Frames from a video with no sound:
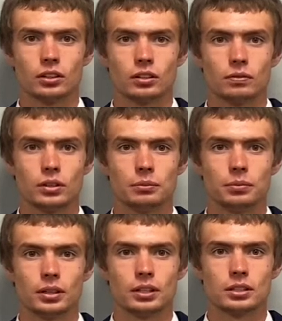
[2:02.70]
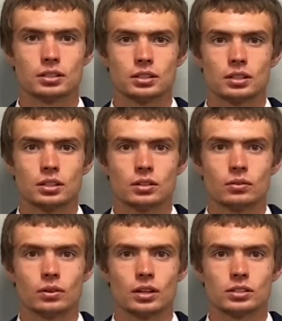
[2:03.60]
the floodplains,
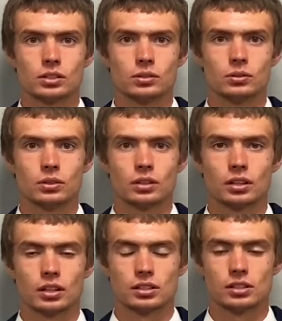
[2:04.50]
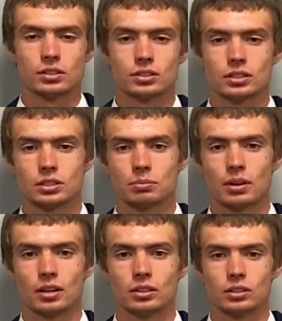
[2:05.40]
whereas the corn, as long as it is
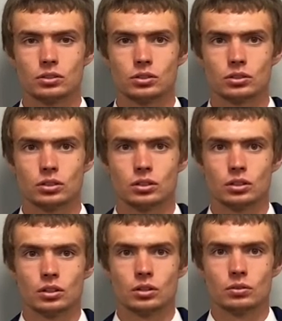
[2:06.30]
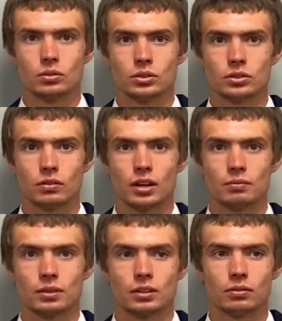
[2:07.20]
sprouted, usually will survive
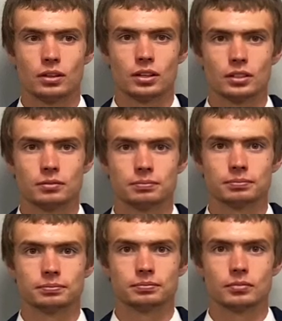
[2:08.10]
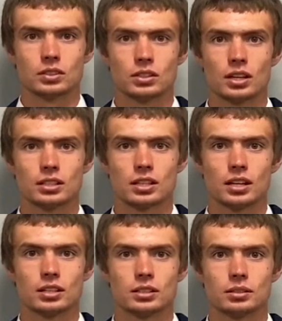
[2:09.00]
being flooded. So I
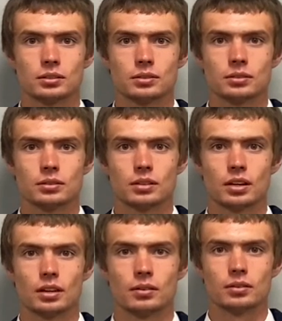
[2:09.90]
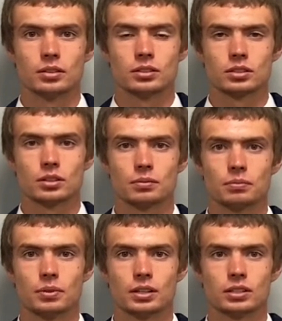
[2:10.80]
decided to start
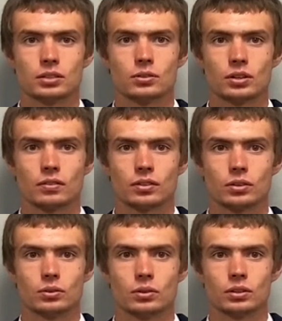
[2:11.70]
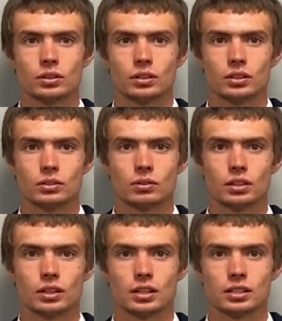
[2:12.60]
planting corn after corn in
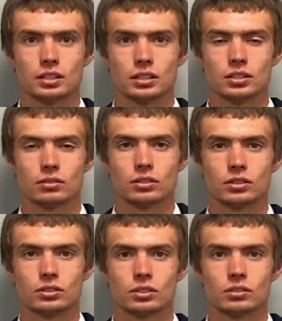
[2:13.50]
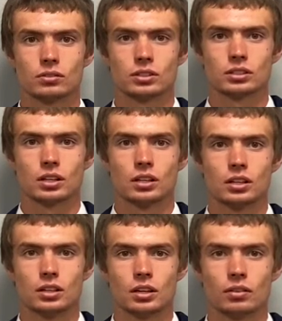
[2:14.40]
2019 to reduce the risk
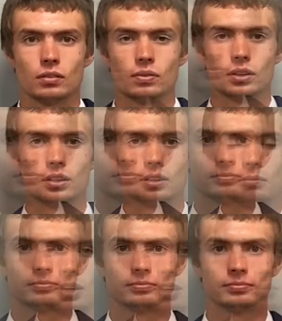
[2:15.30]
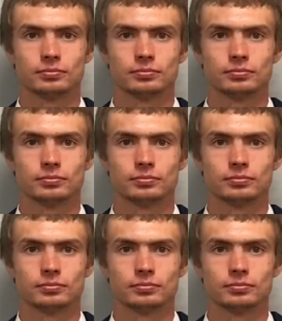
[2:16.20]
of the flood in the bottoms.